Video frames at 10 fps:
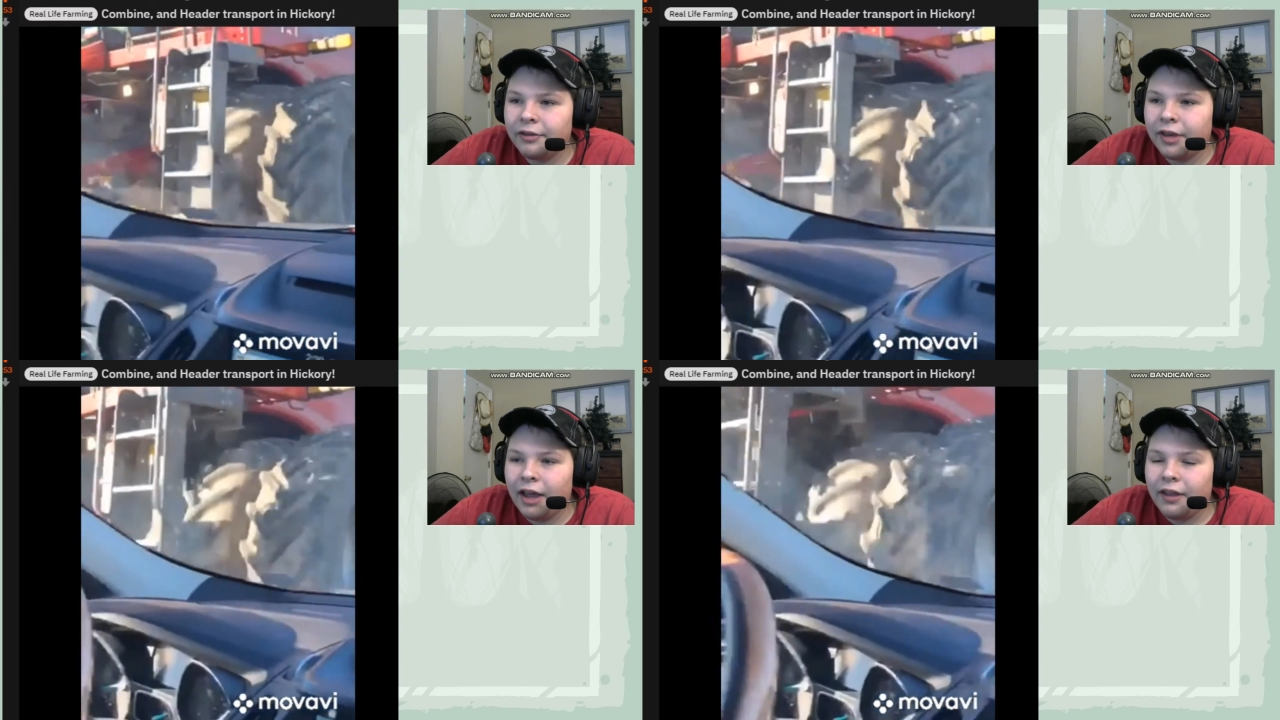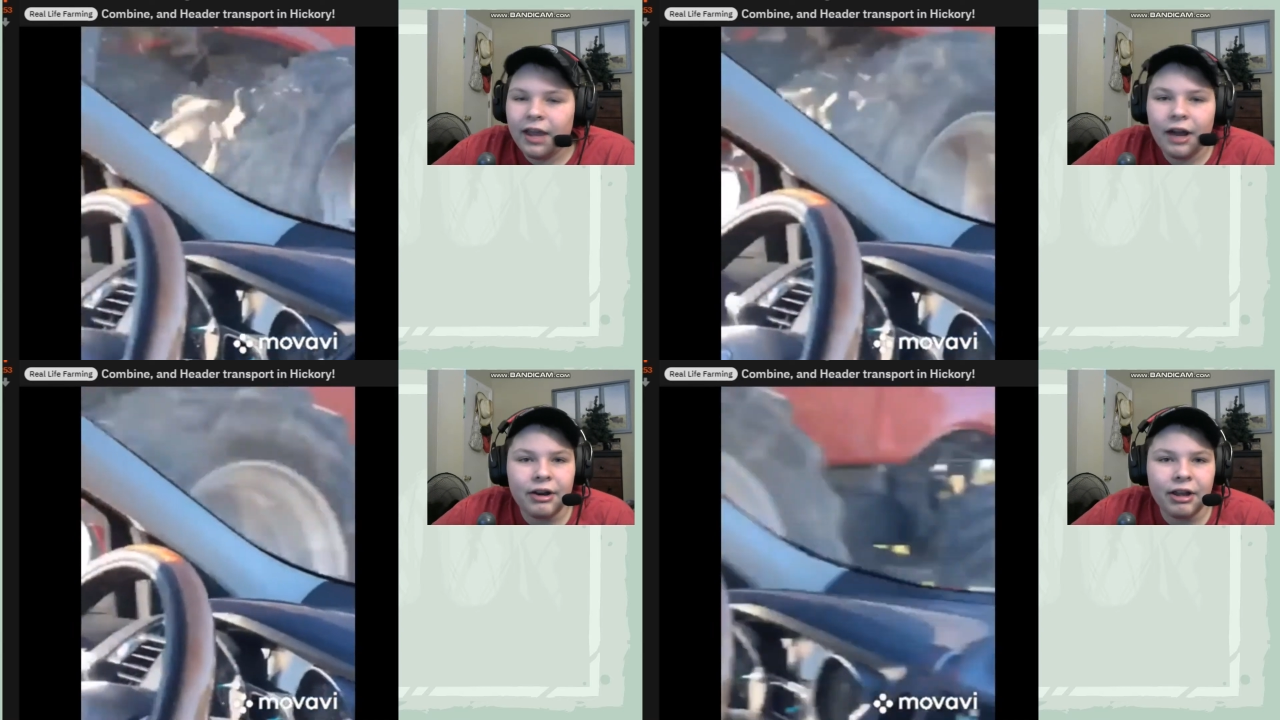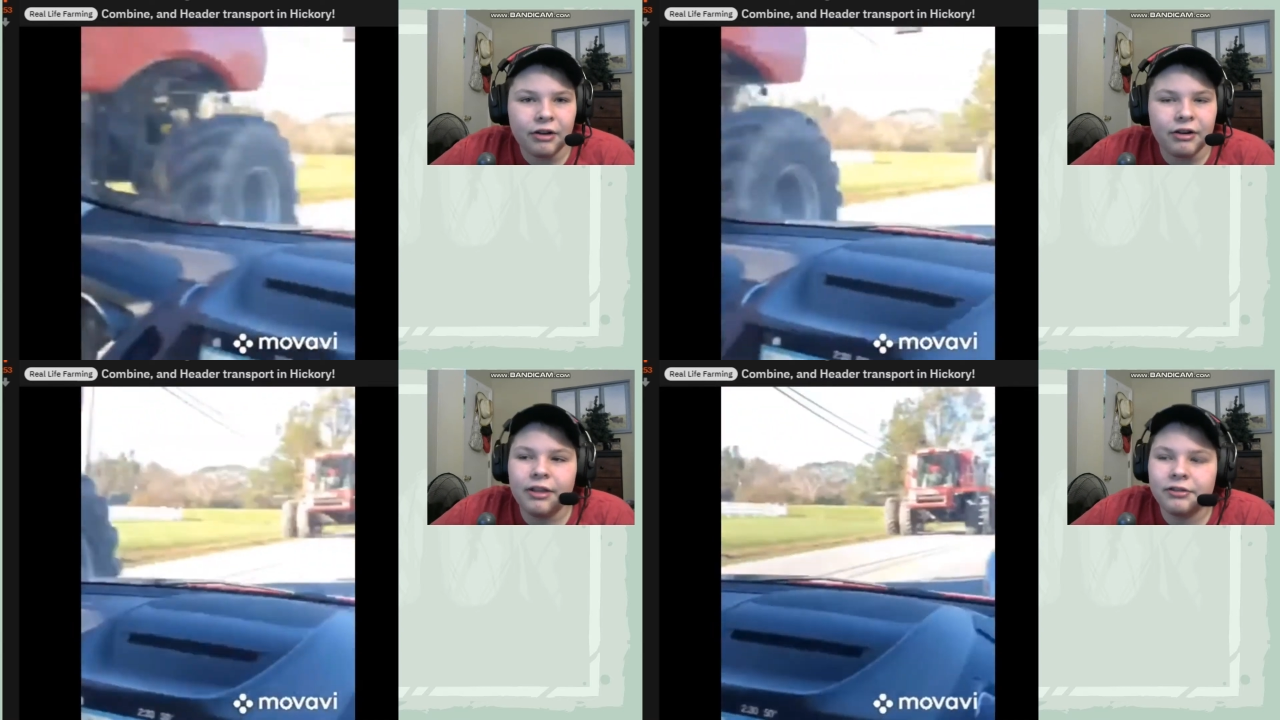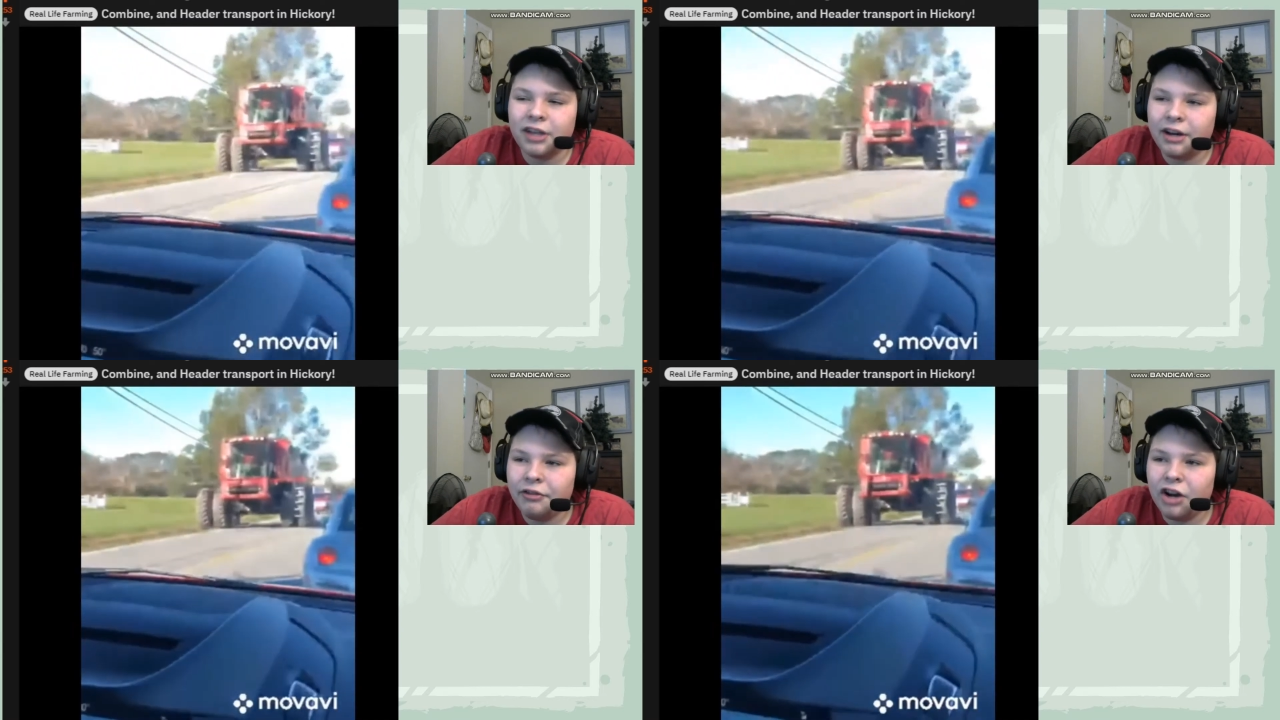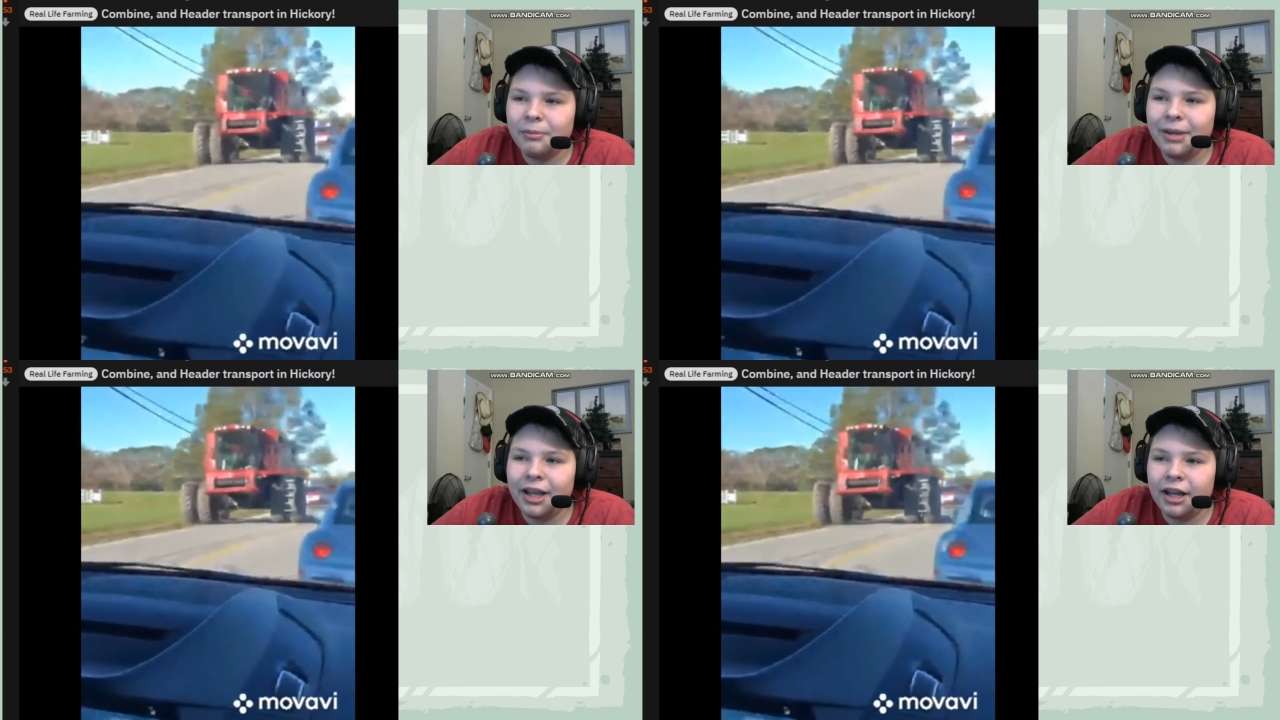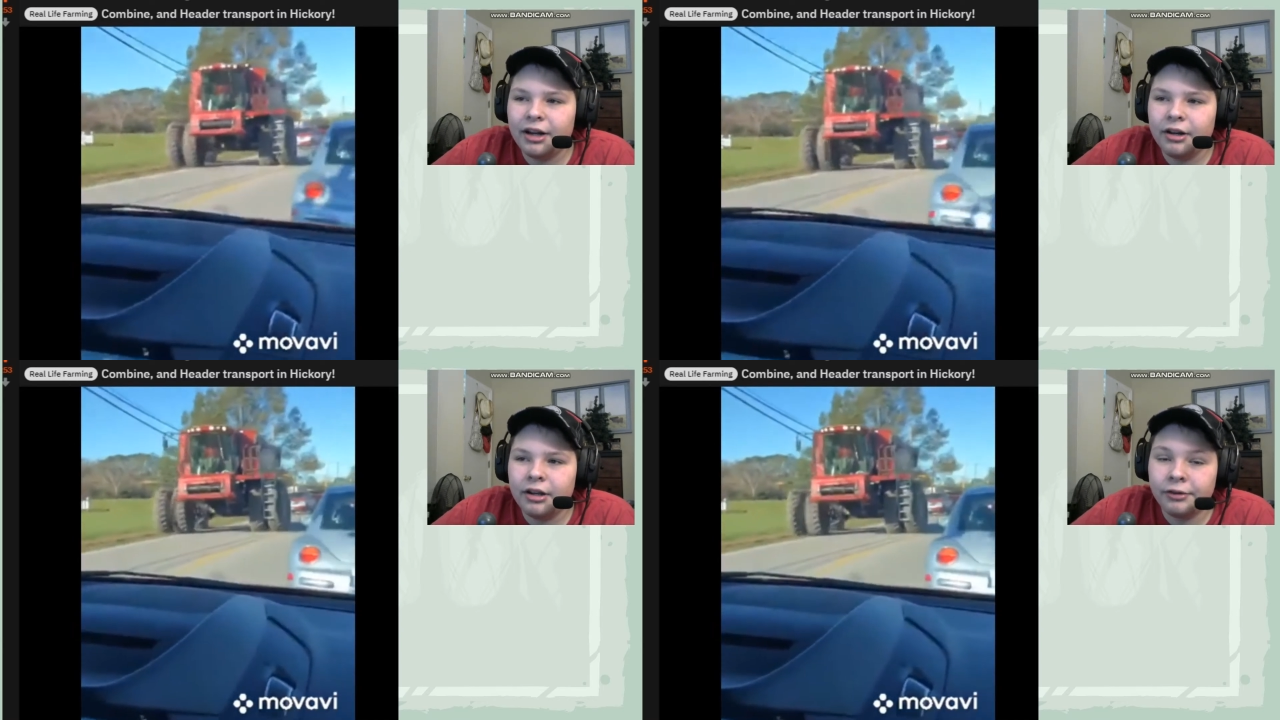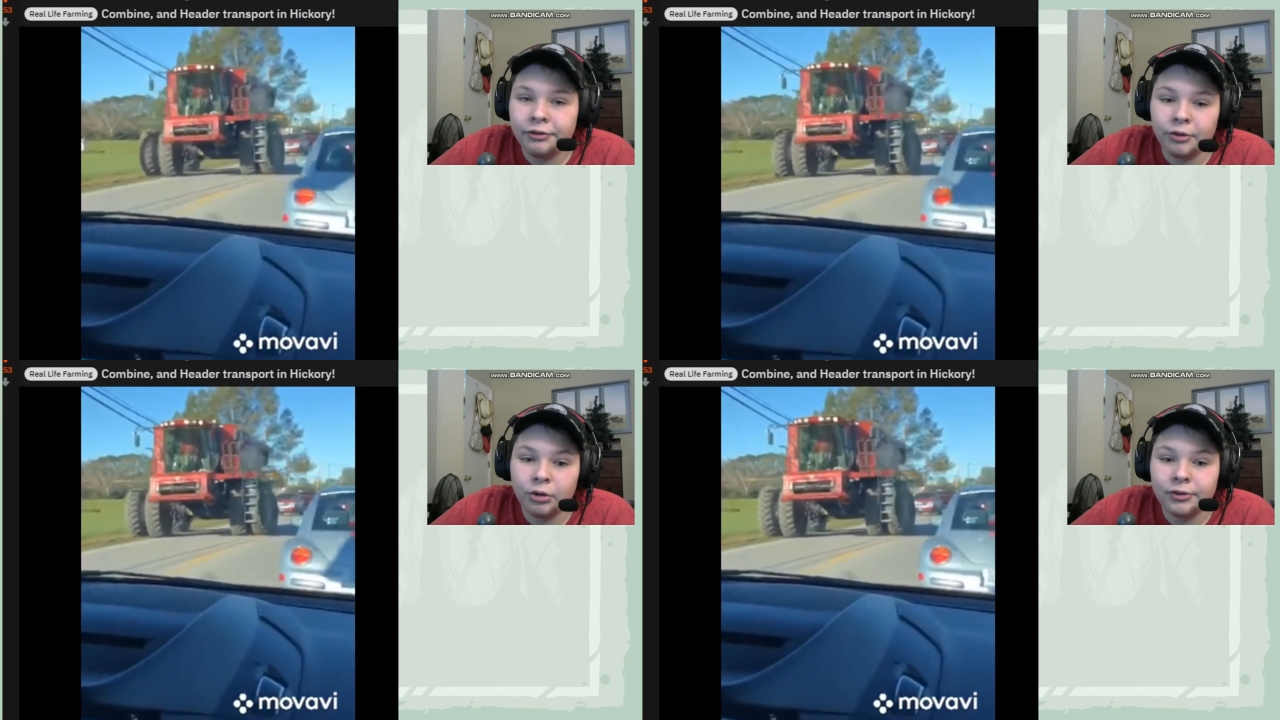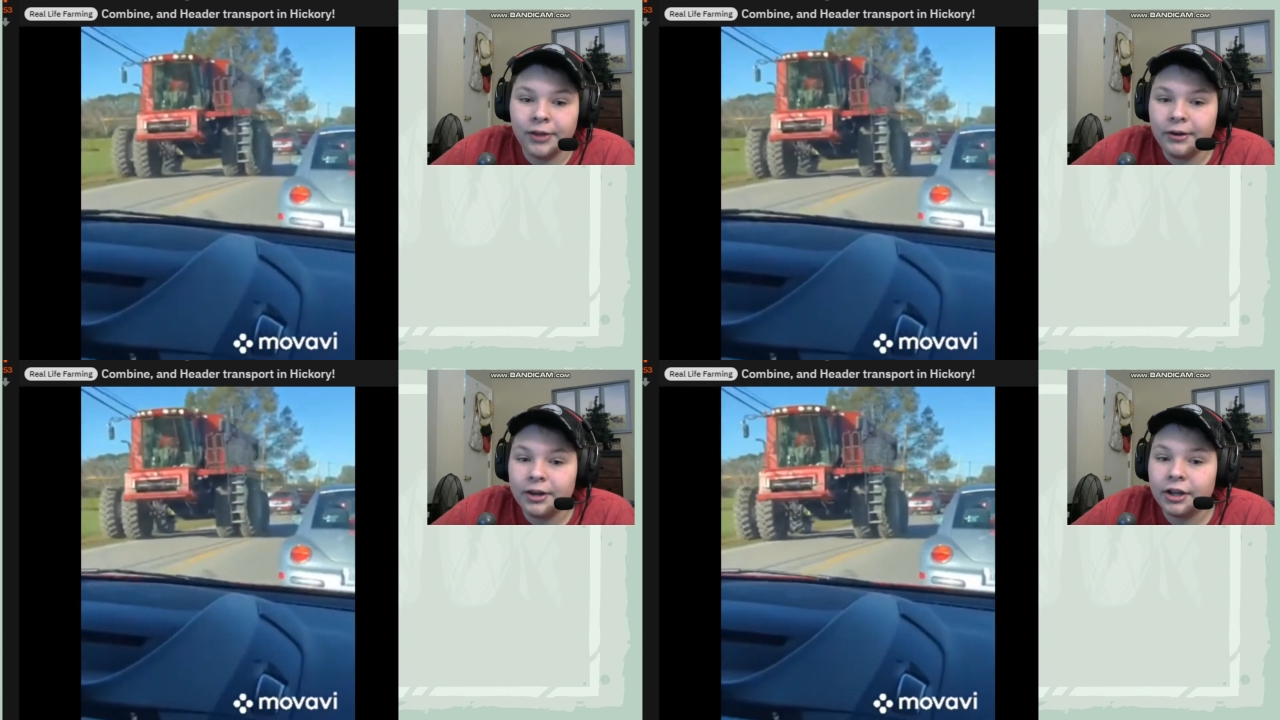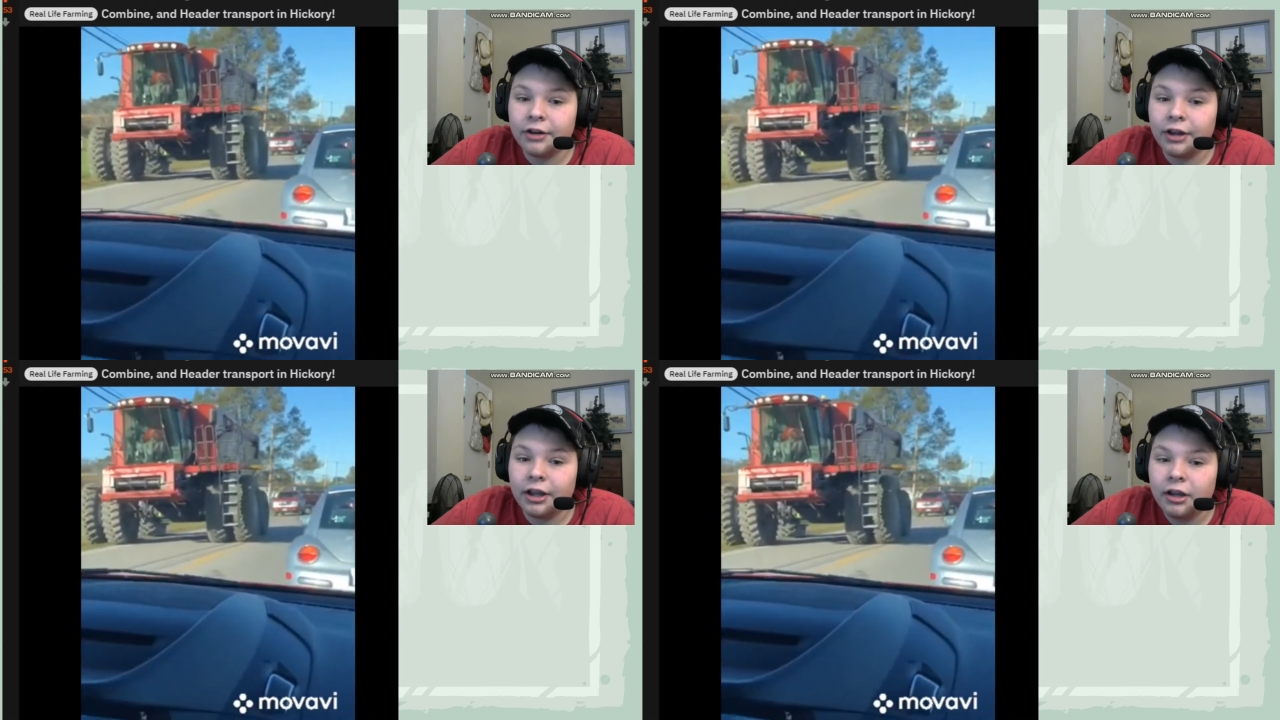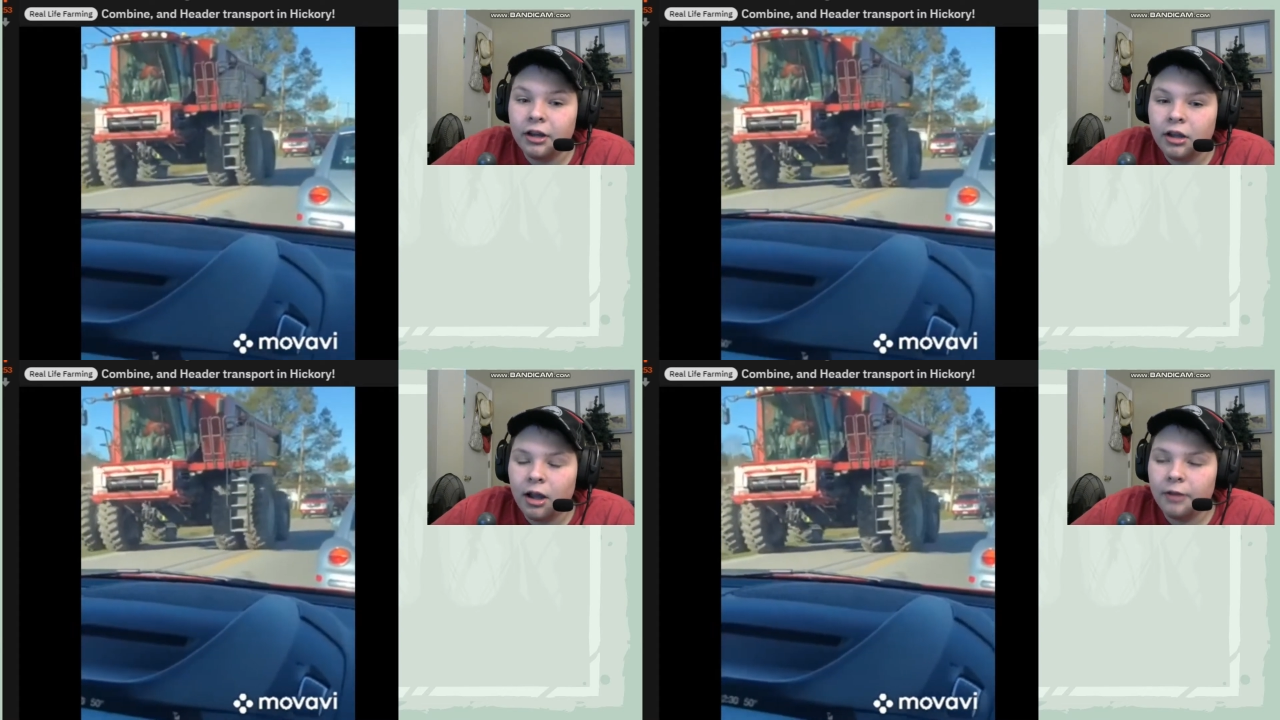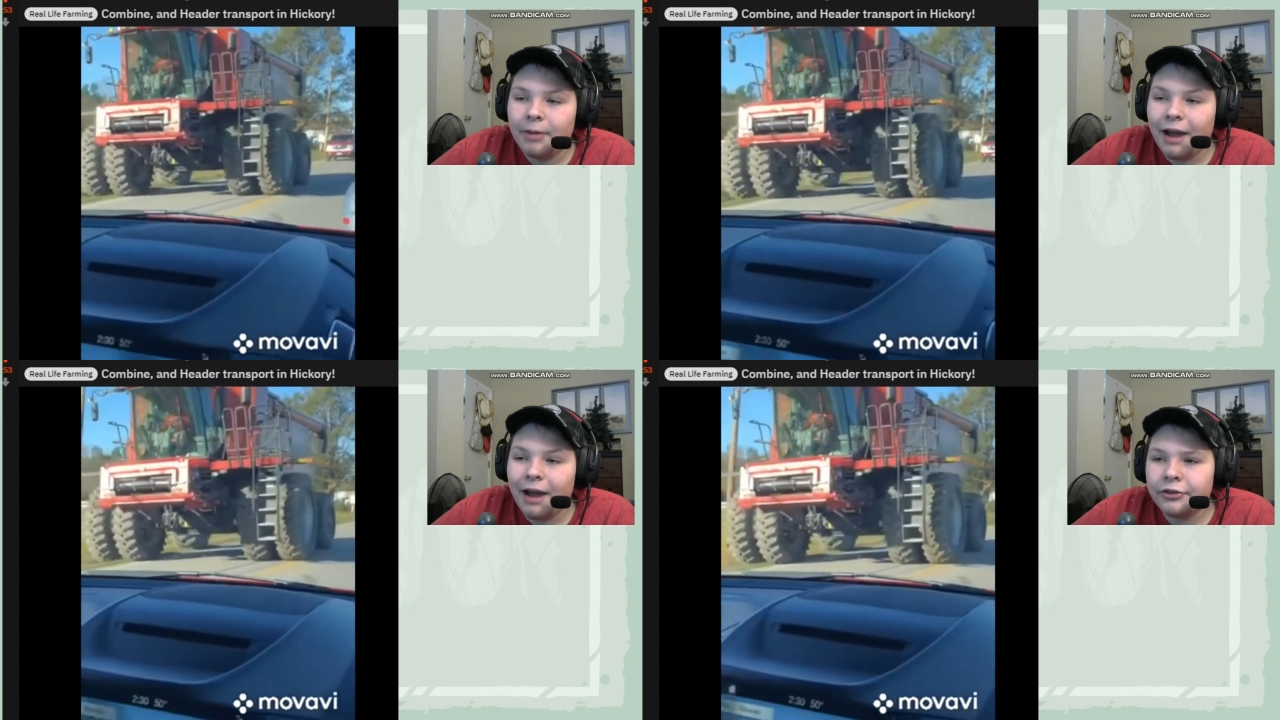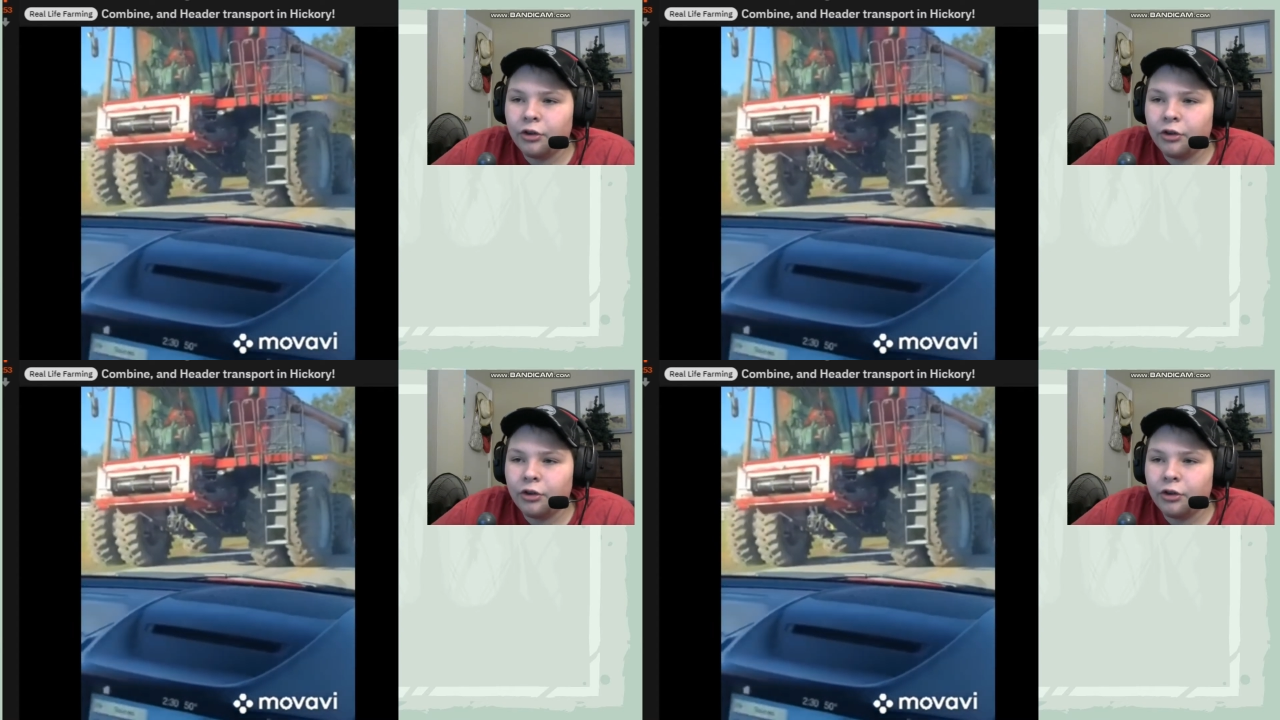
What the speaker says: out in Hickory, there's a lot of farming, and his school's out in Hickory. It's private school.